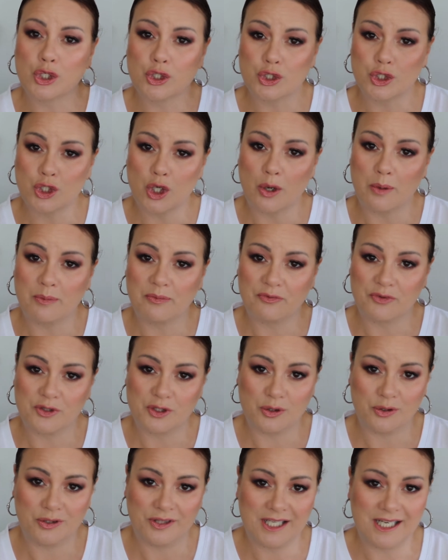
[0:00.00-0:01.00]
top for
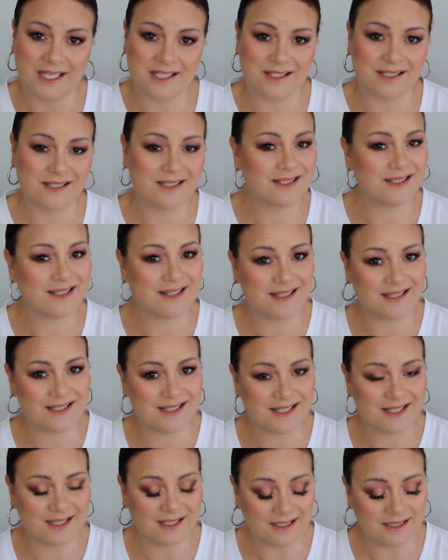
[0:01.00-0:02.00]

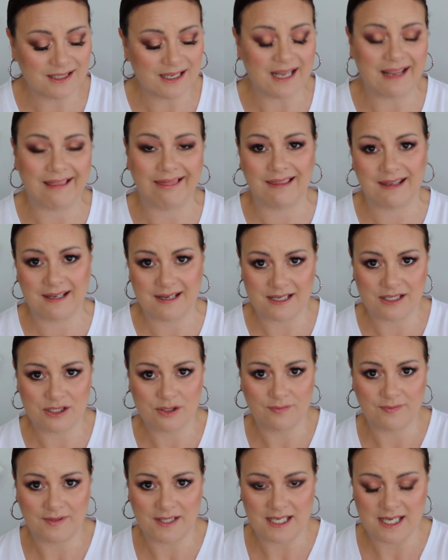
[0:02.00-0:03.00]
2019 at the end
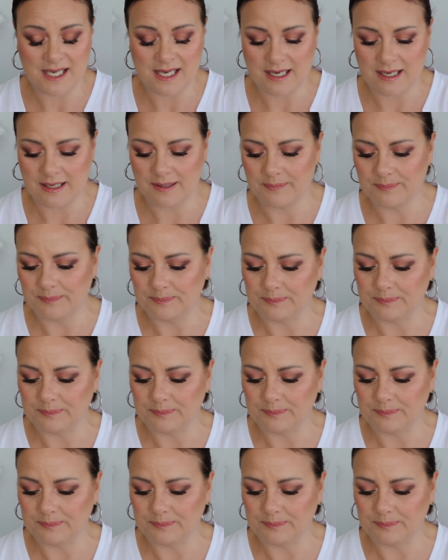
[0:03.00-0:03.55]
of the year.